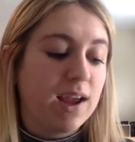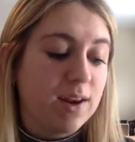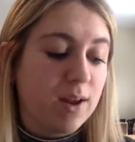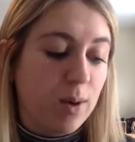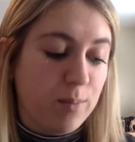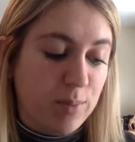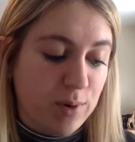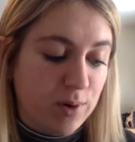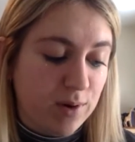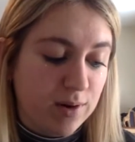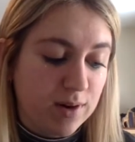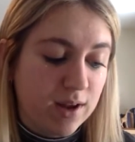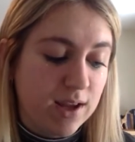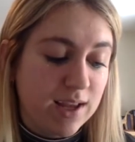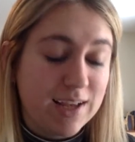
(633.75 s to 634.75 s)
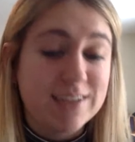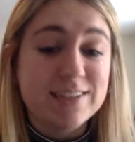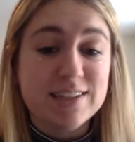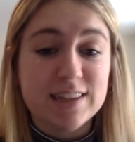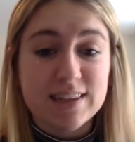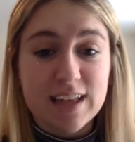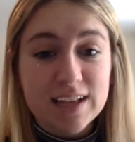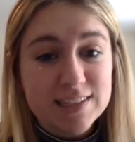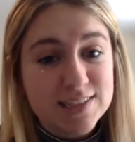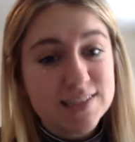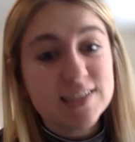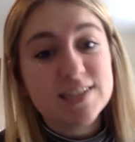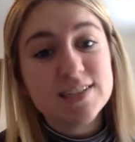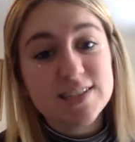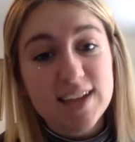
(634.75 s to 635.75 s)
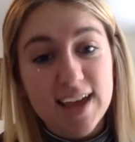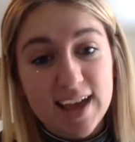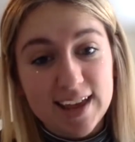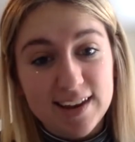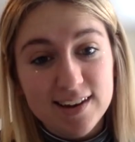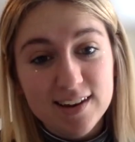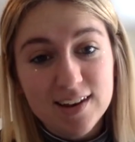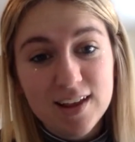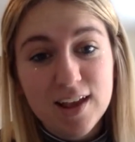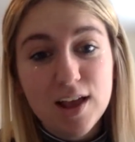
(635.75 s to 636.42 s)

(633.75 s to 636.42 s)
number is less than 10,